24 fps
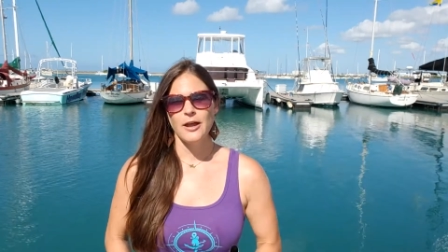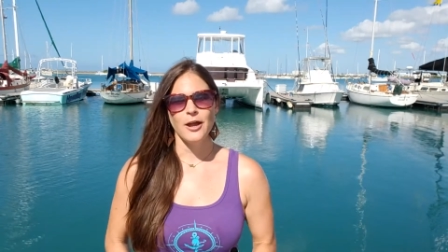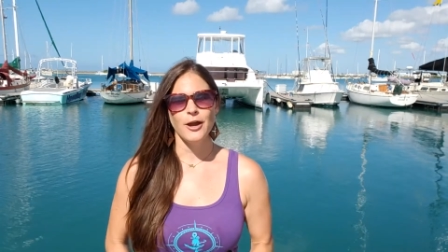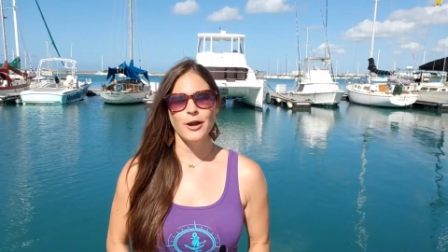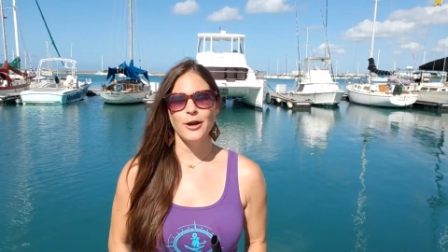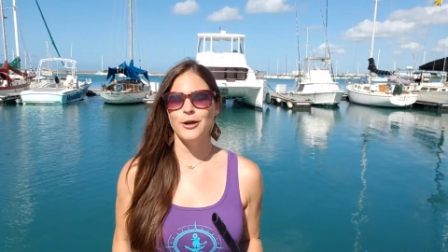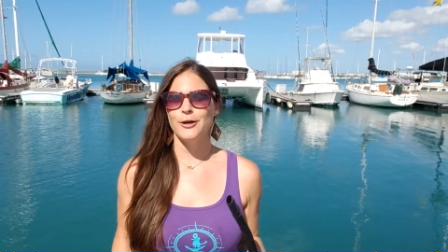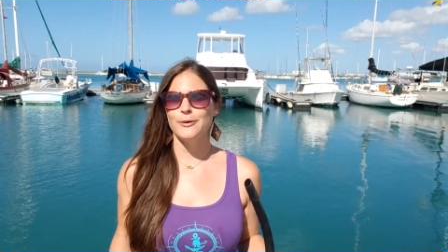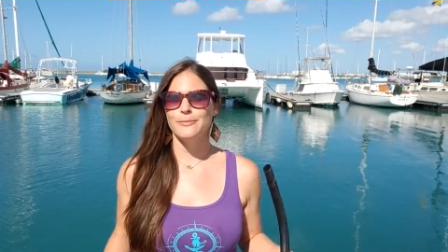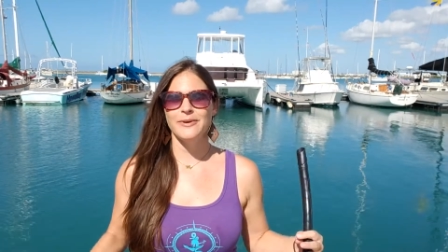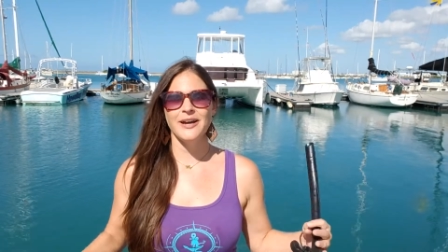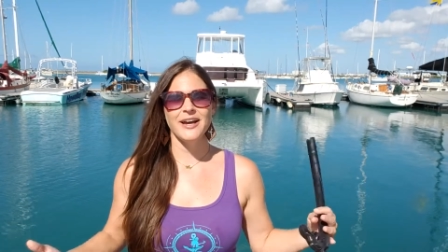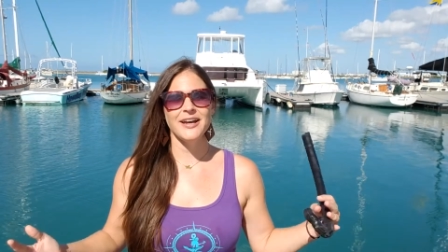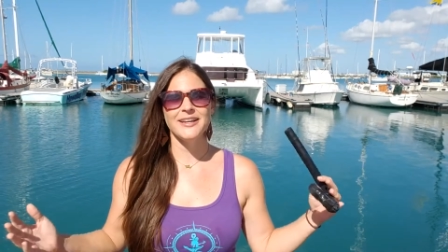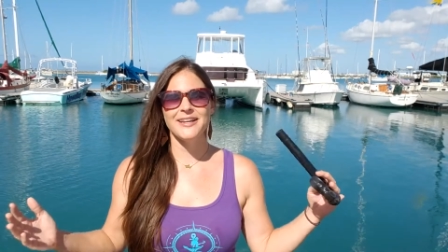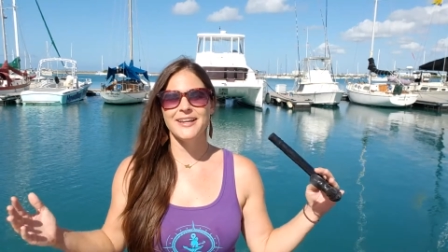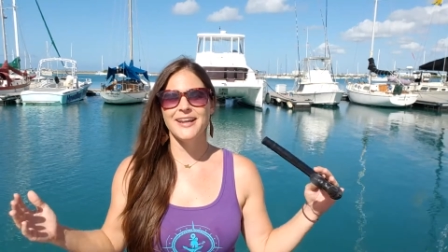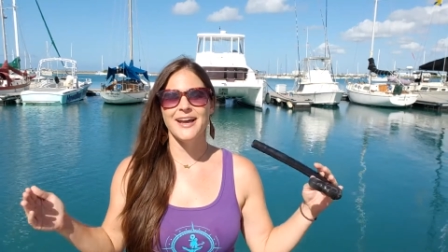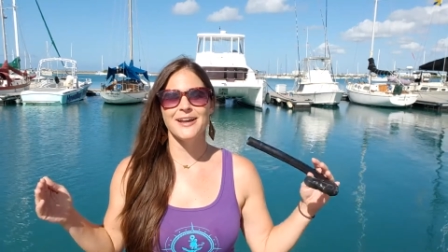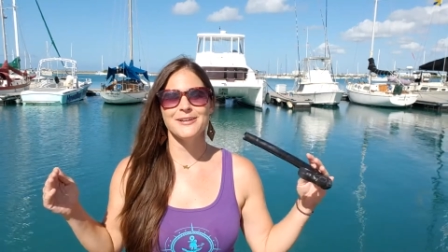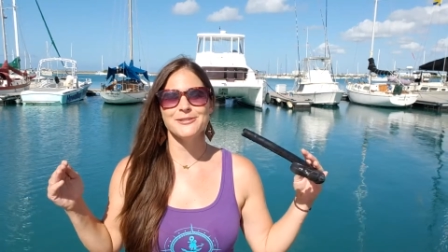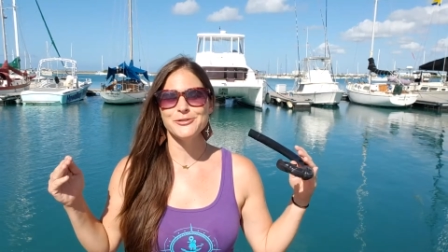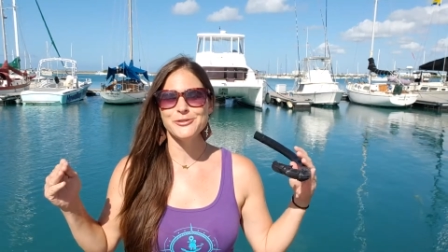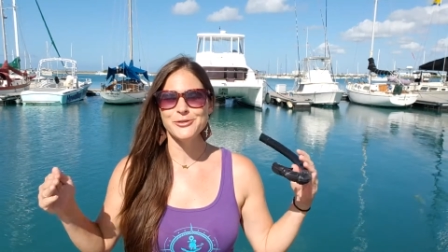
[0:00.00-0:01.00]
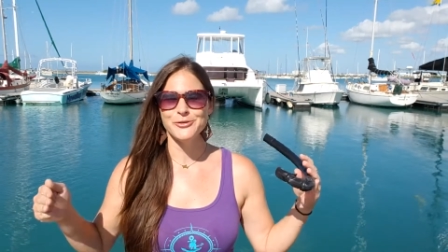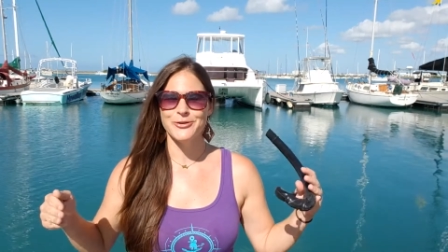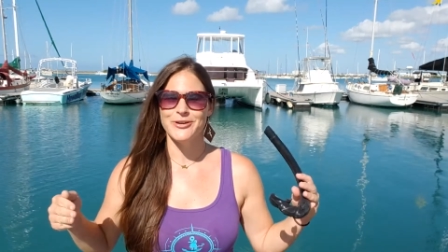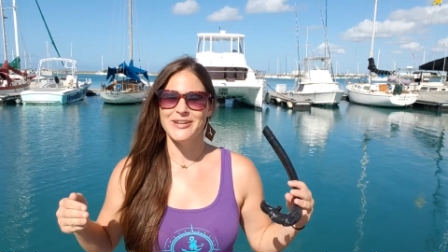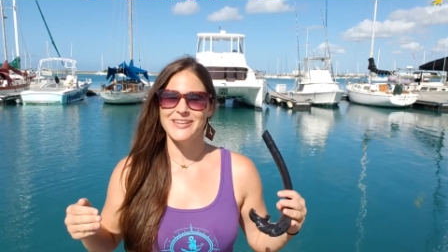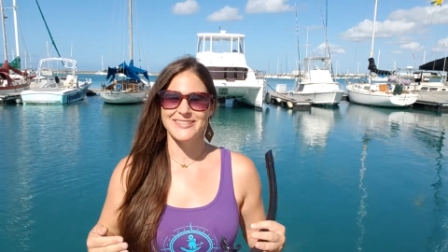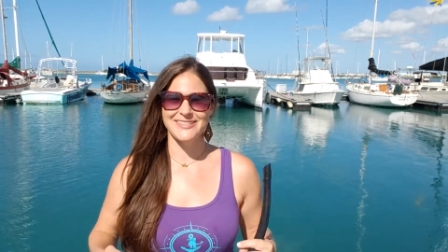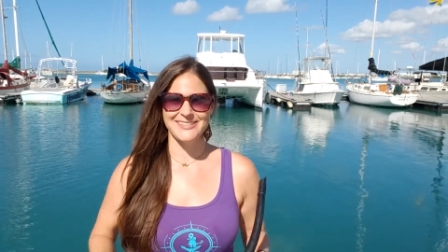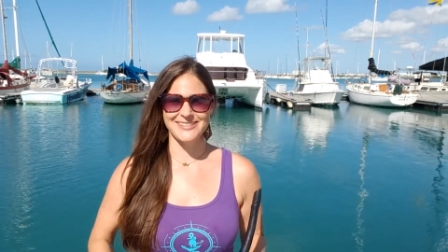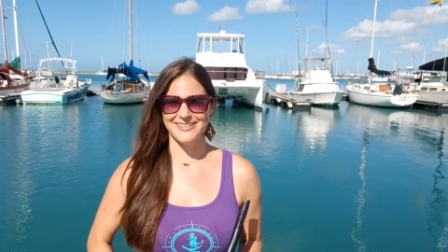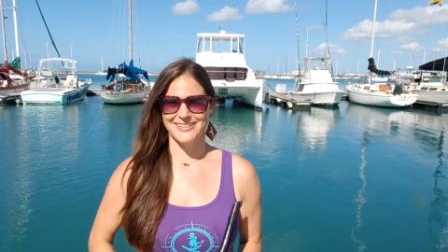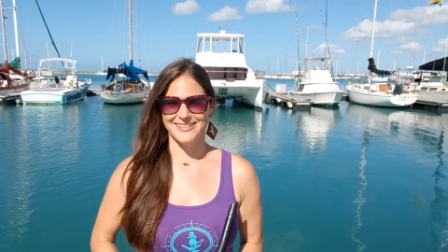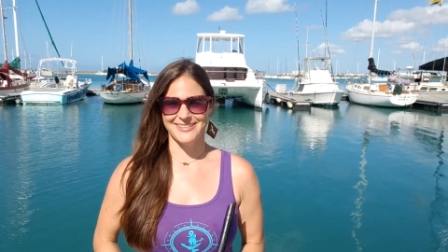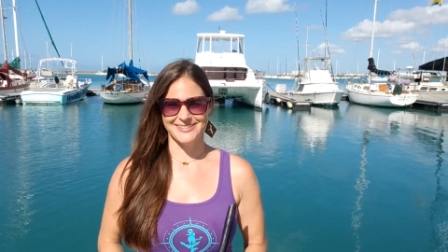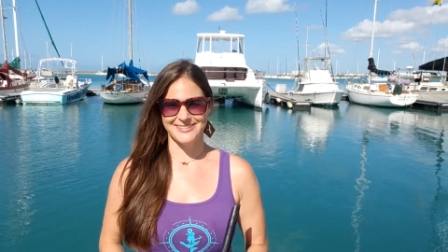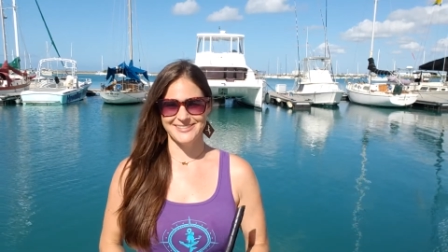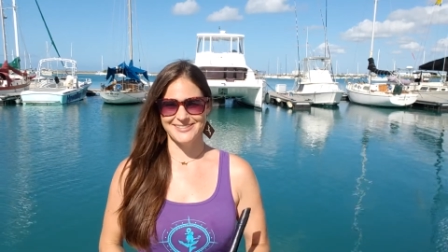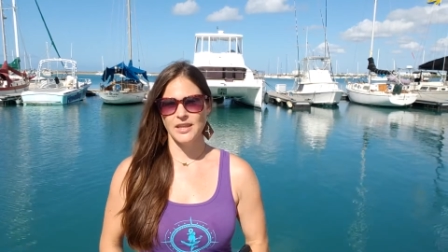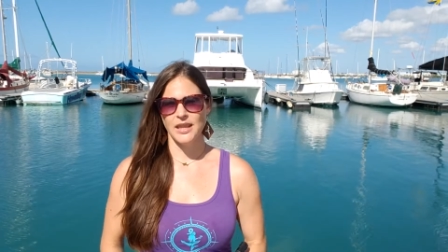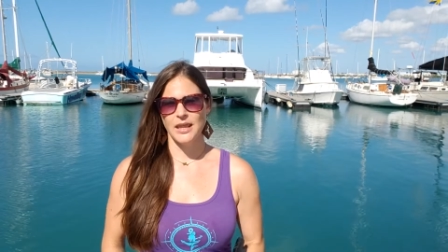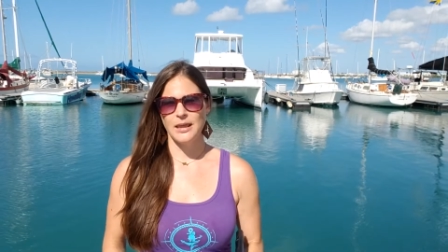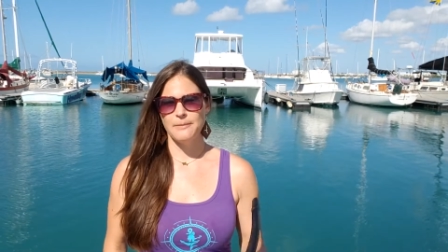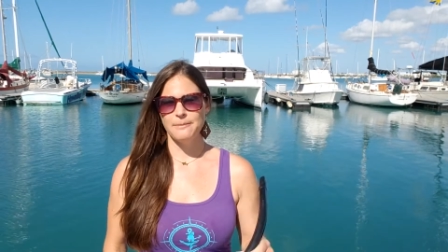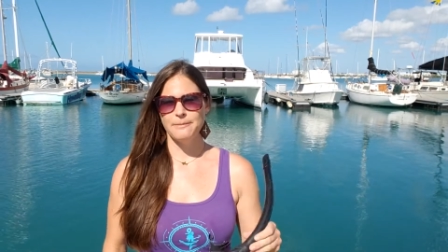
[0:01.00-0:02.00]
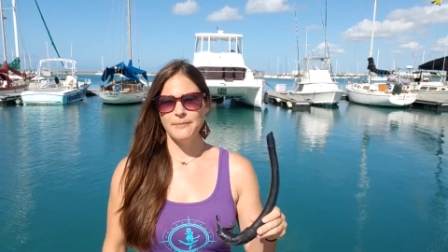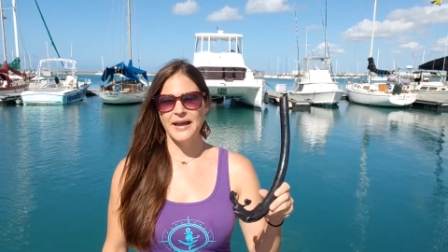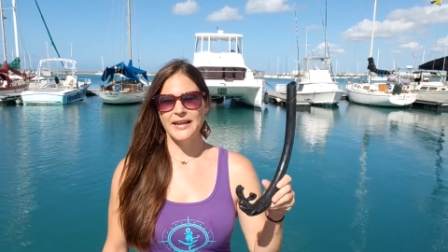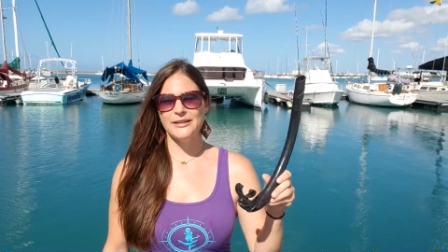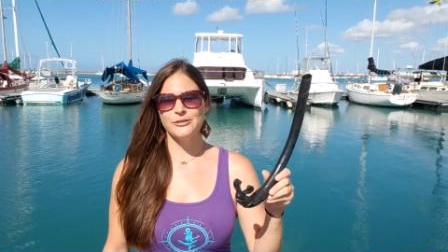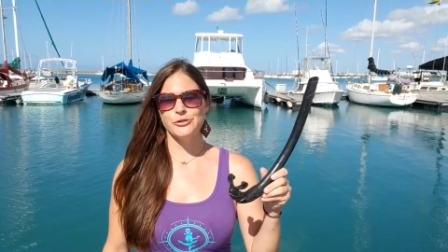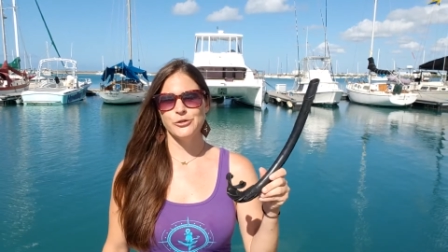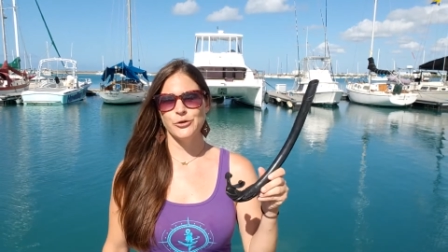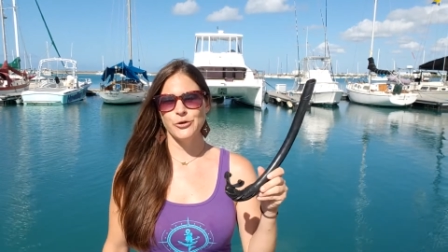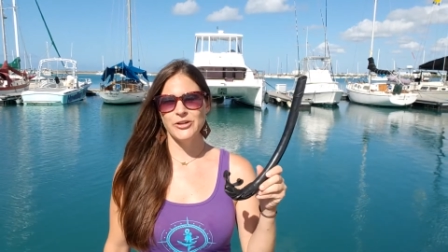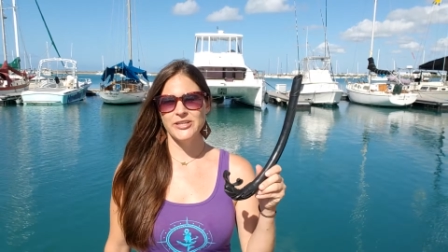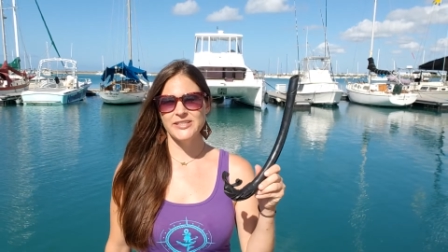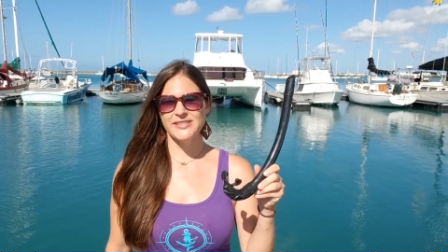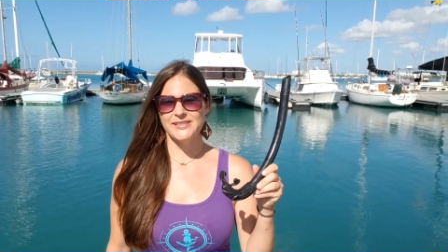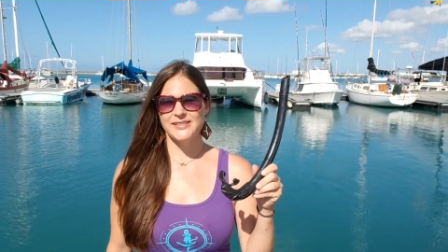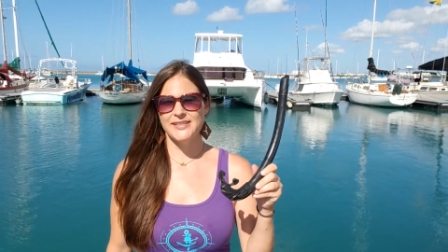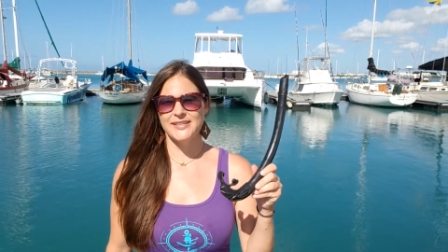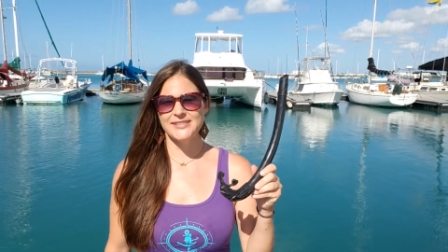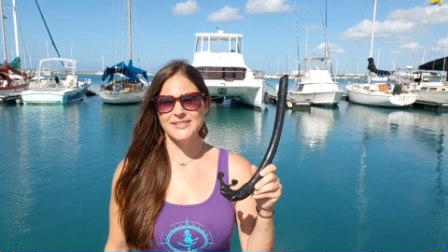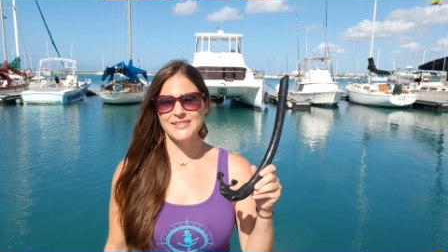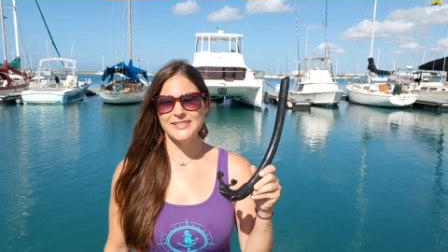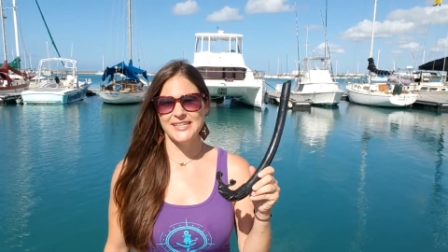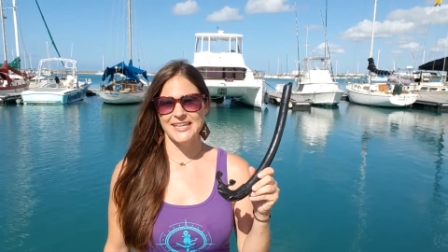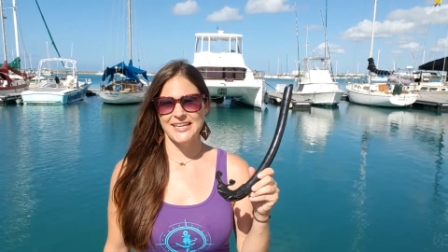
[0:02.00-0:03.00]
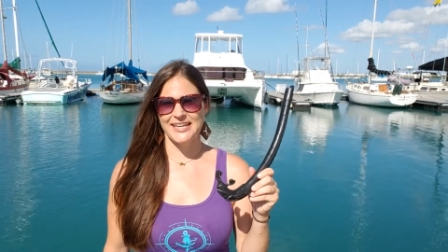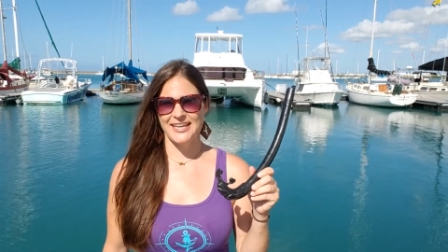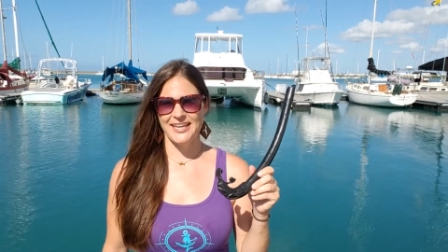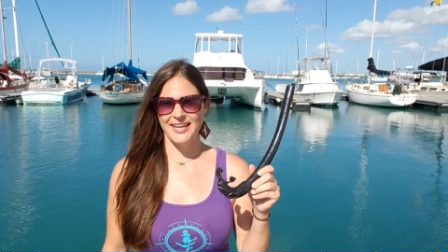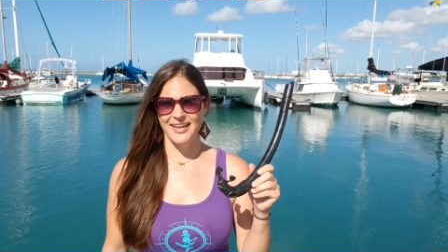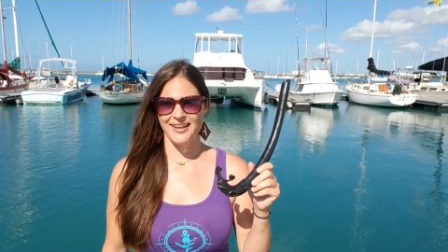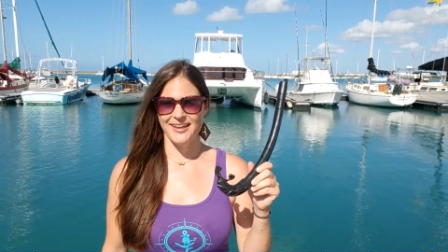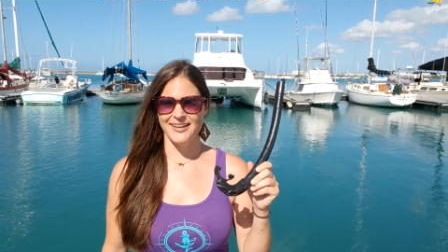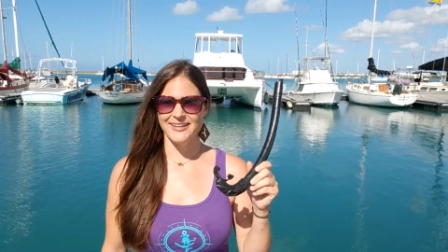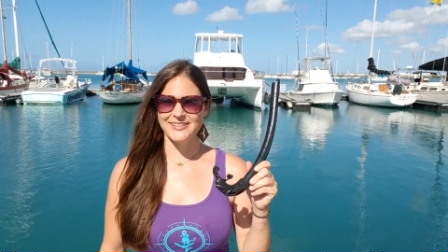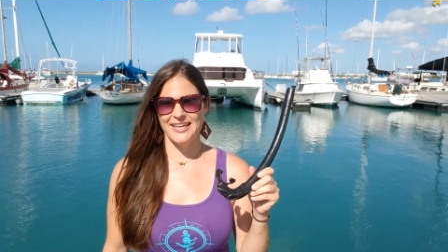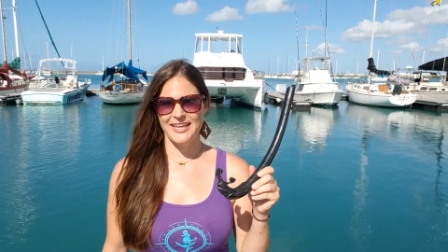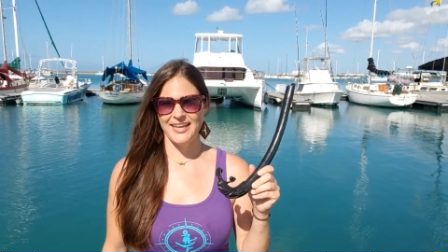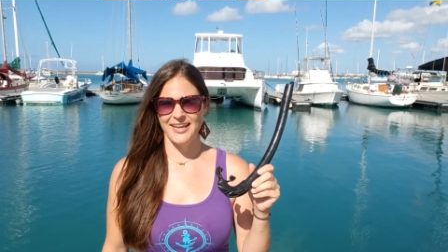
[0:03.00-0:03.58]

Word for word: Everybody got choices. My choice is to kiss.